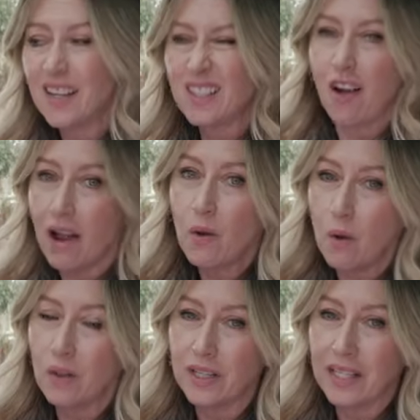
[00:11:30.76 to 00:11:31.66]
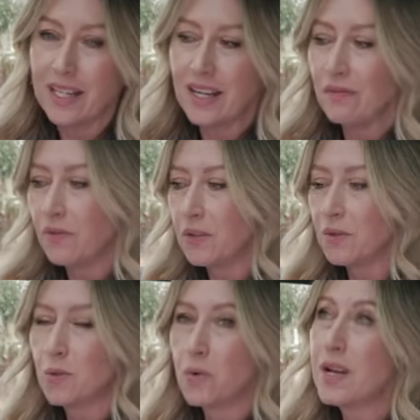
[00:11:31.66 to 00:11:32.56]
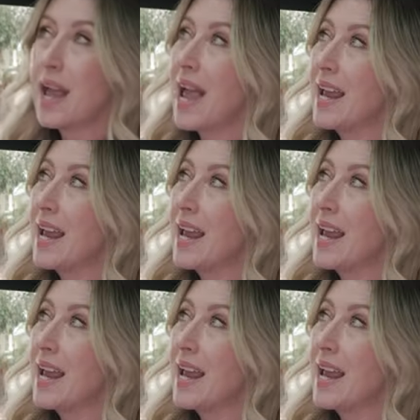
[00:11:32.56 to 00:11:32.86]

it's high quality, it feels good,